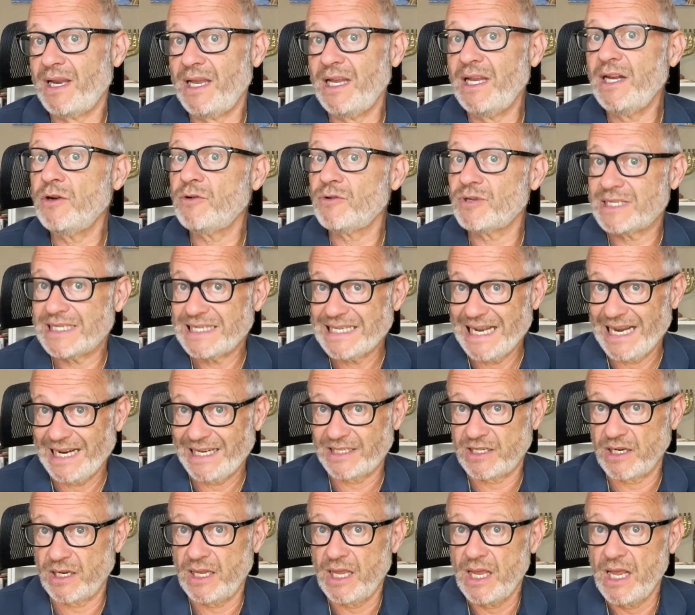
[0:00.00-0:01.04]

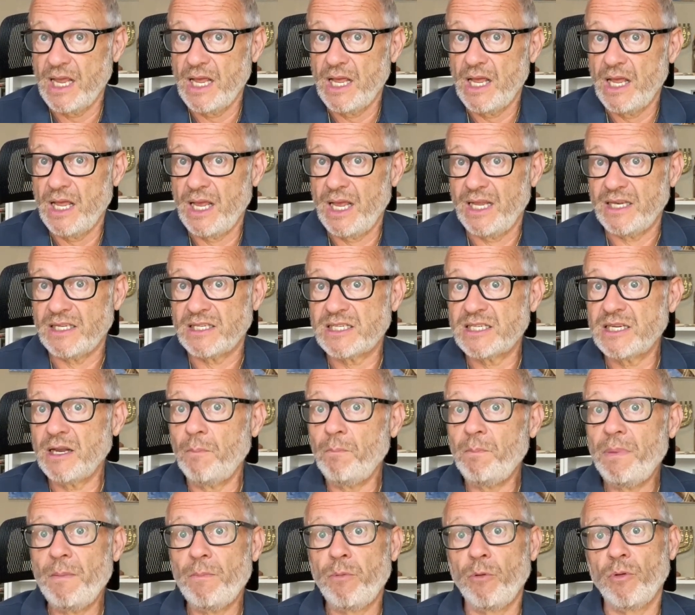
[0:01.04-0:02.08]
intersect, and some
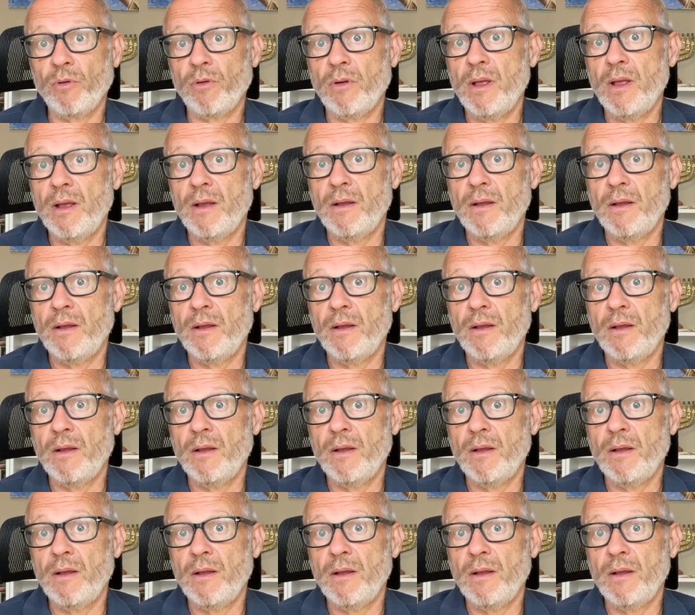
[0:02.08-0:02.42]
people